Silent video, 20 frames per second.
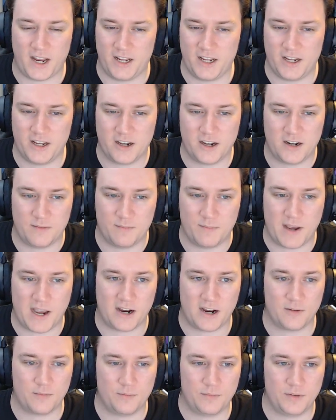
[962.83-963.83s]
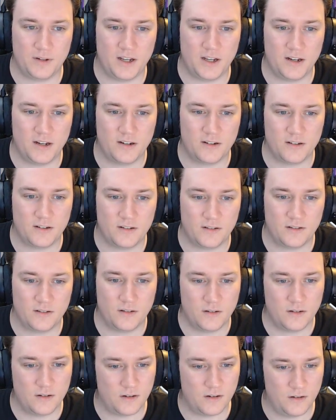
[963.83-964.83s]
kind of backup plan?
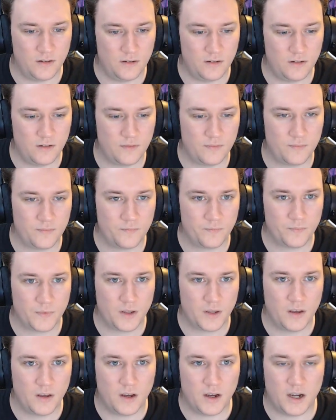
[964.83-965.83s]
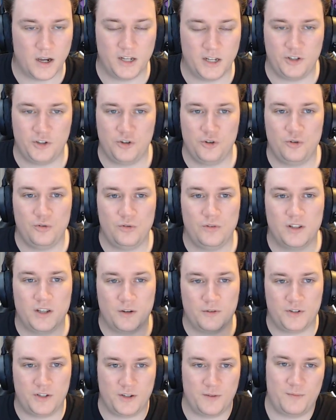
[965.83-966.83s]
Huh? I knew there
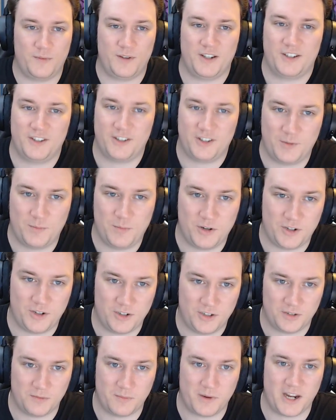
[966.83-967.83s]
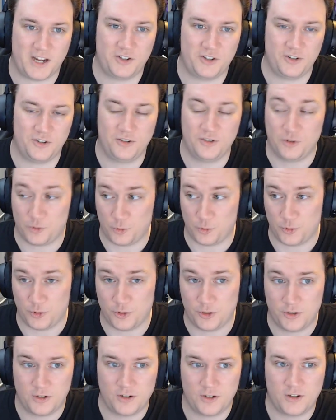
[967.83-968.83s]
was something suspicious about you.
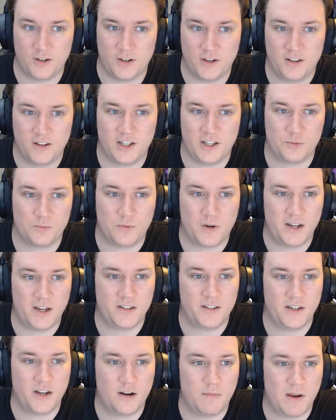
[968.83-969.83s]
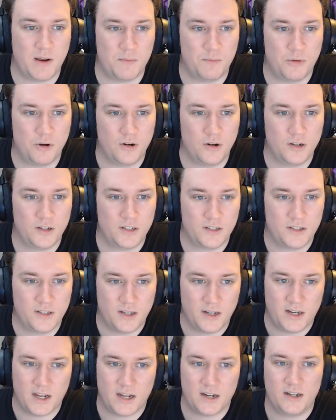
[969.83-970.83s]
Good. That's why I set up my pocket to
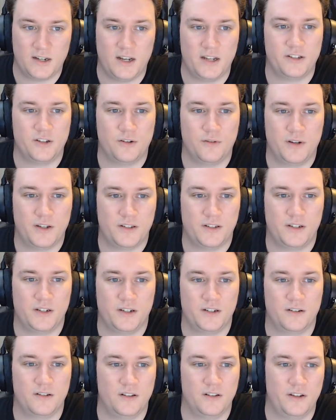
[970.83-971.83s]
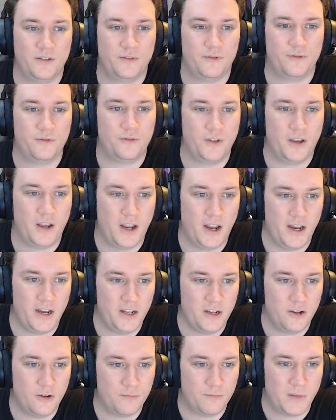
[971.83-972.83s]
send out an SOS signal if
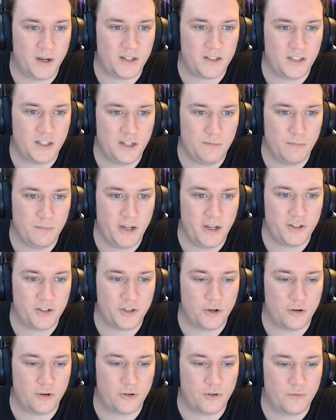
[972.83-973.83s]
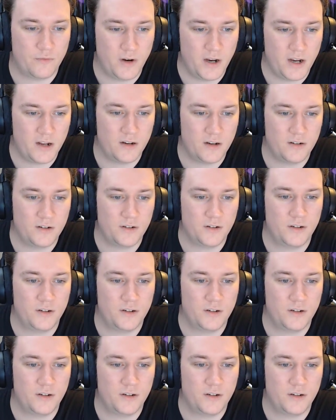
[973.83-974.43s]
any of my teammates are around.